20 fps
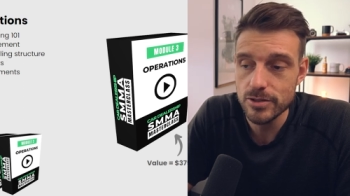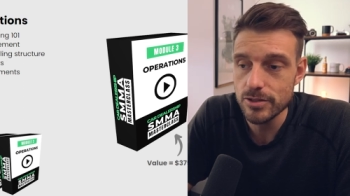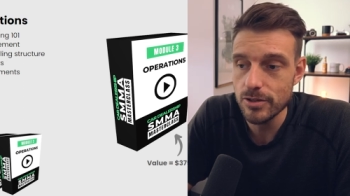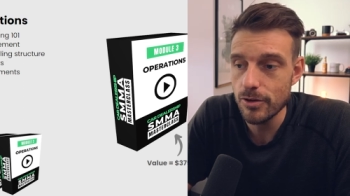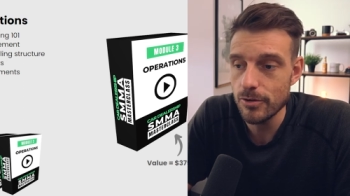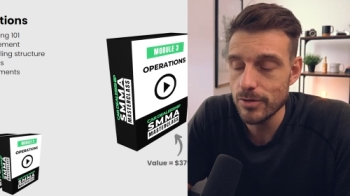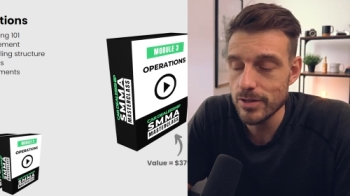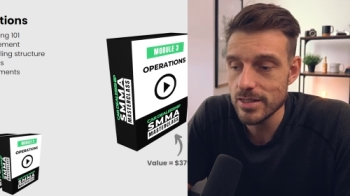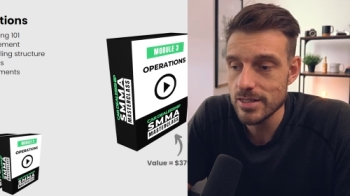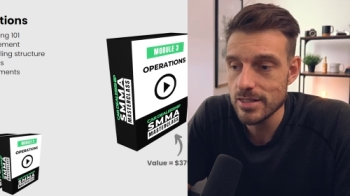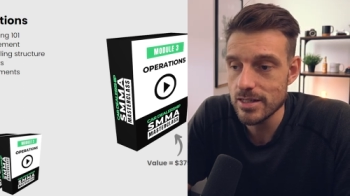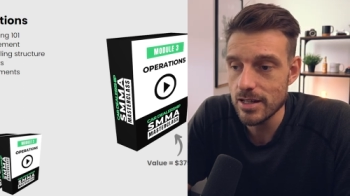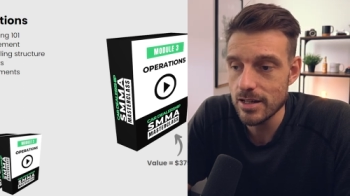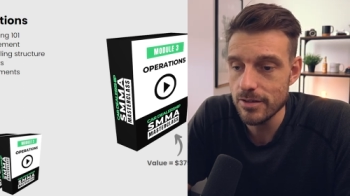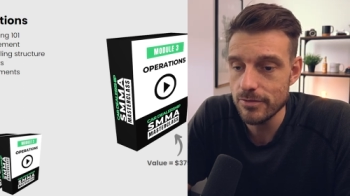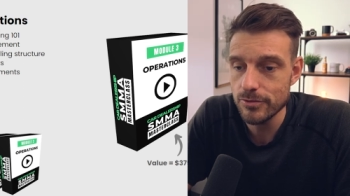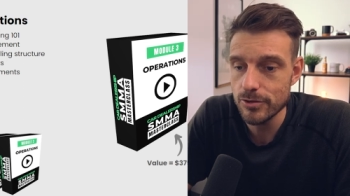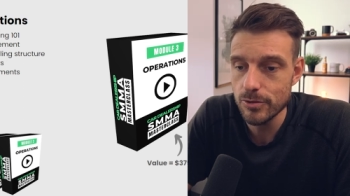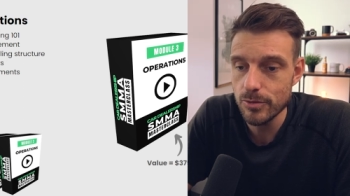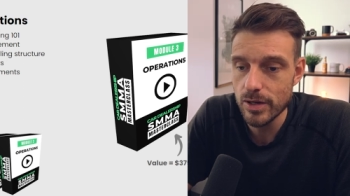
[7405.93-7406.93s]
So instead
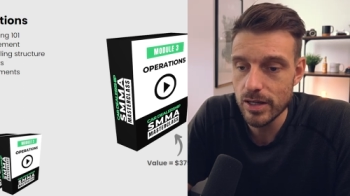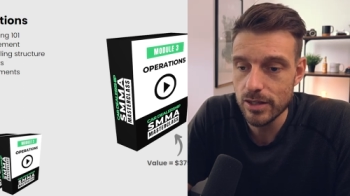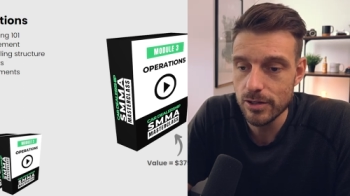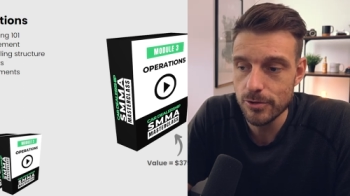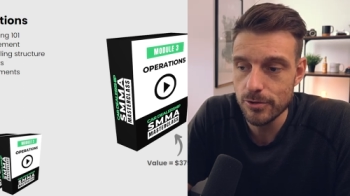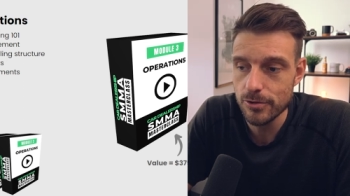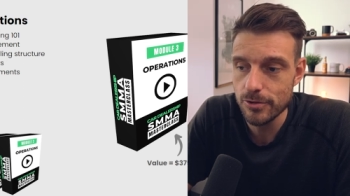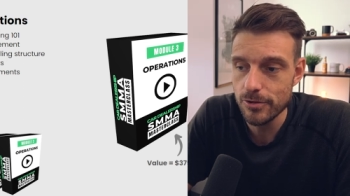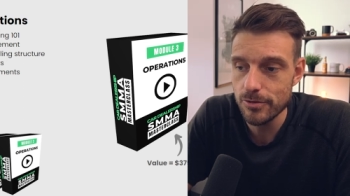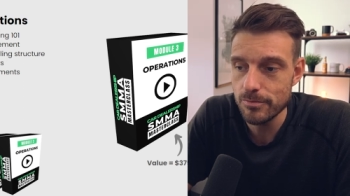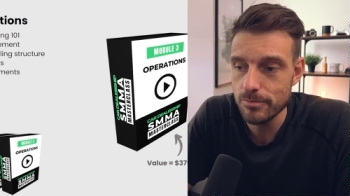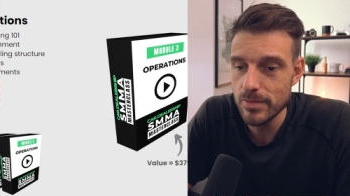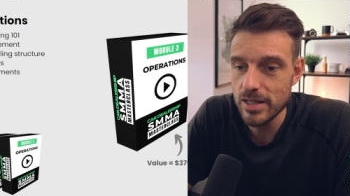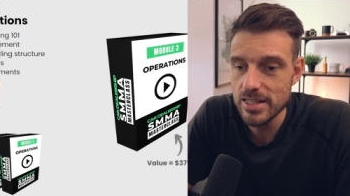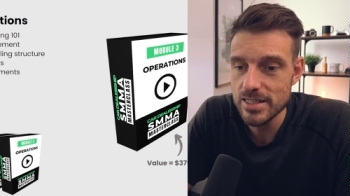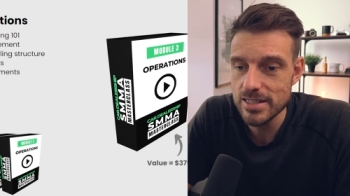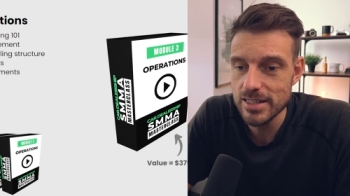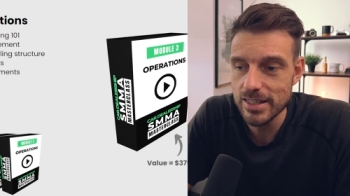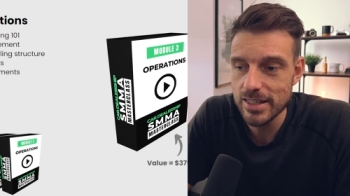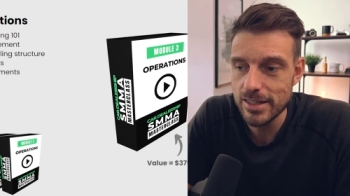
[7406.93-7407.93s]
of doing your
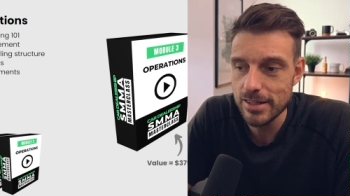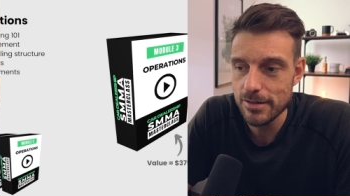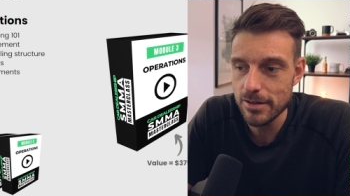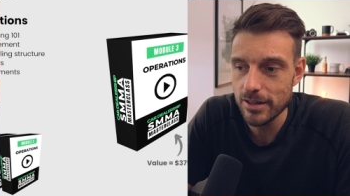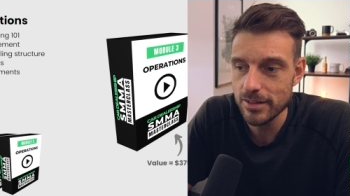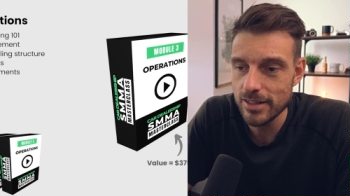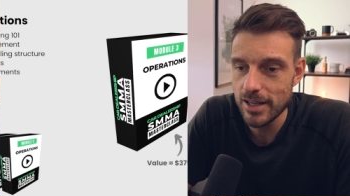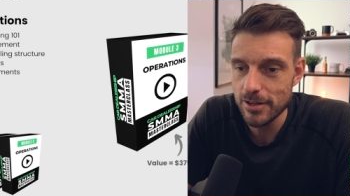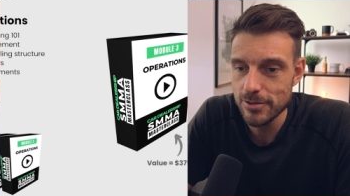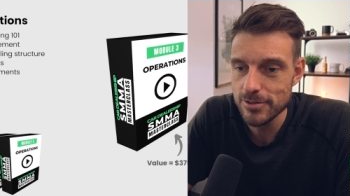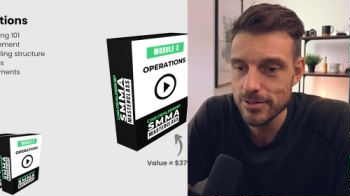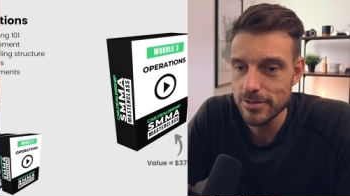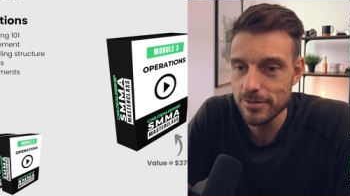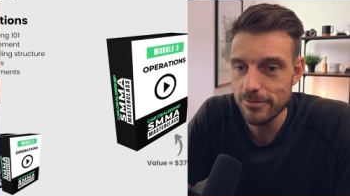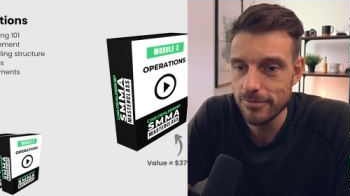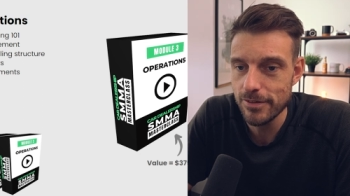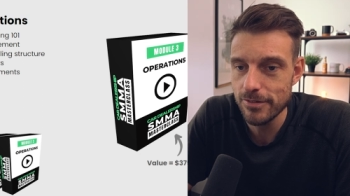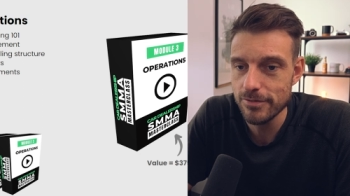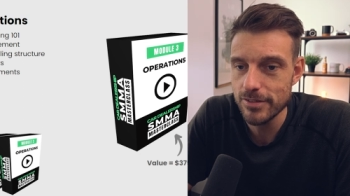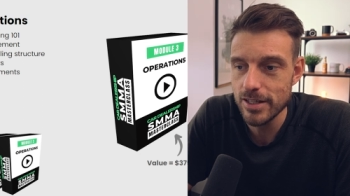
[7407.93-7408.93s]
measly a
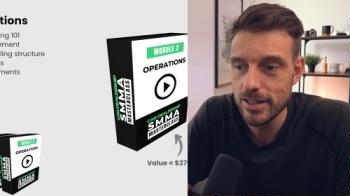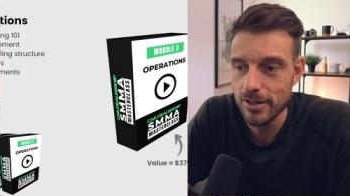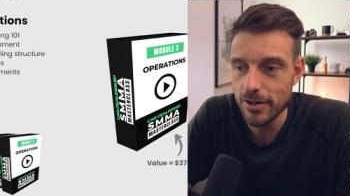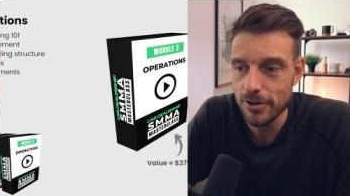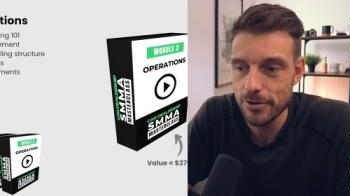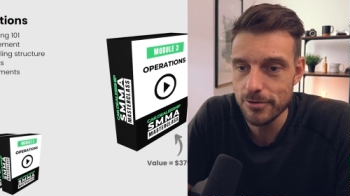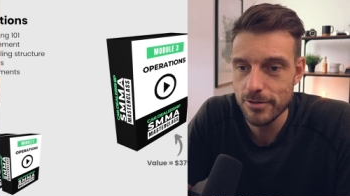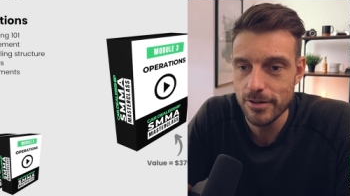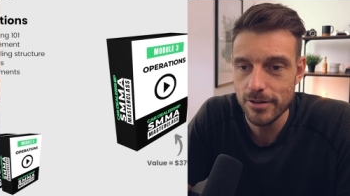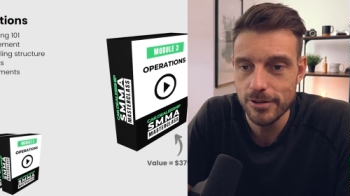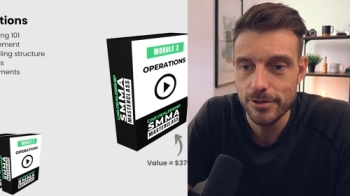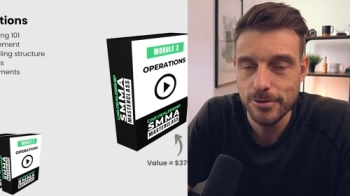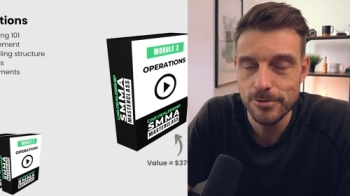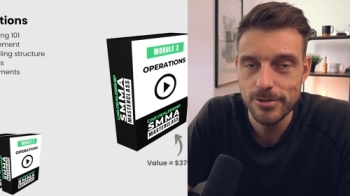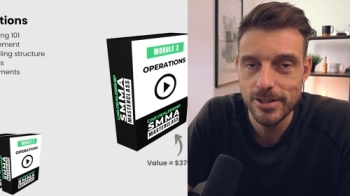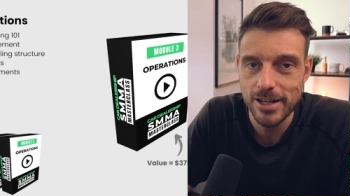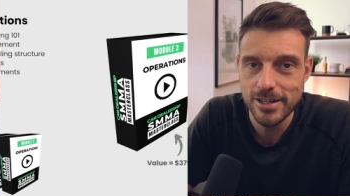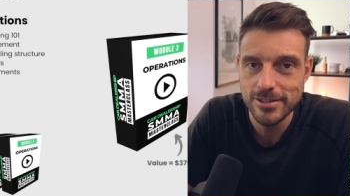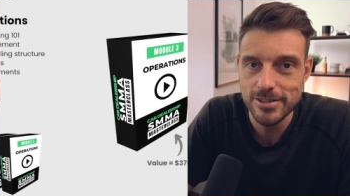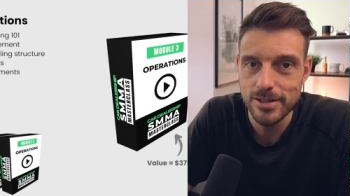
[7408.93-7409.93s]
thousand, fifteen hundred,
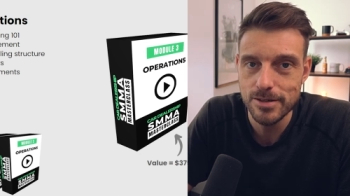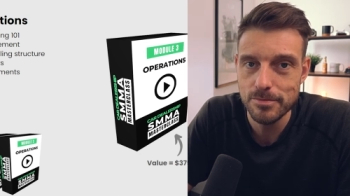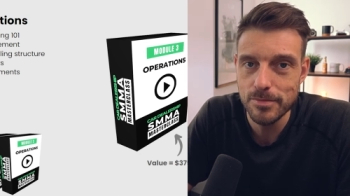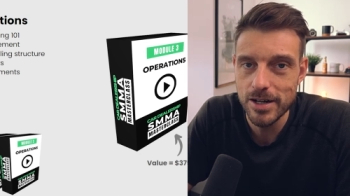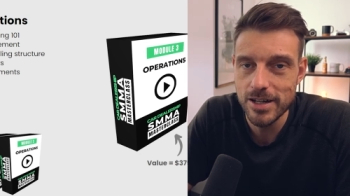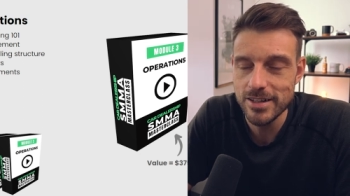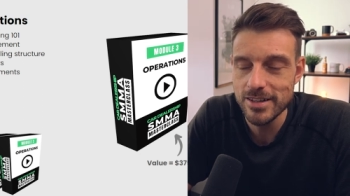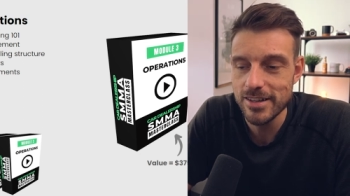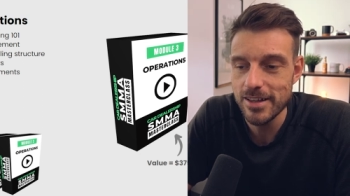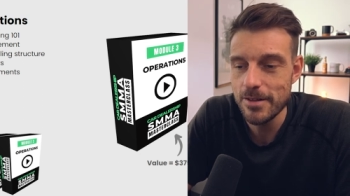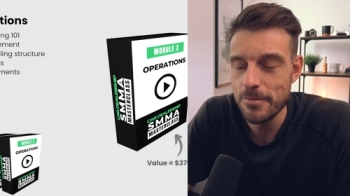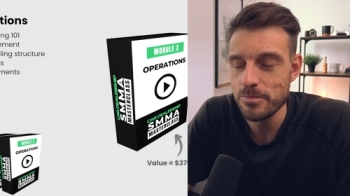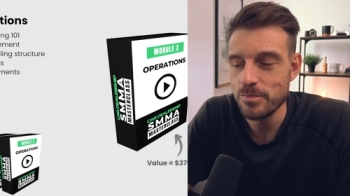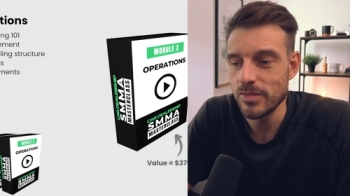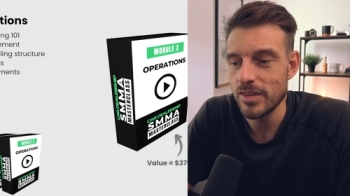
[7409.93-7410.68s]
two thousand a month,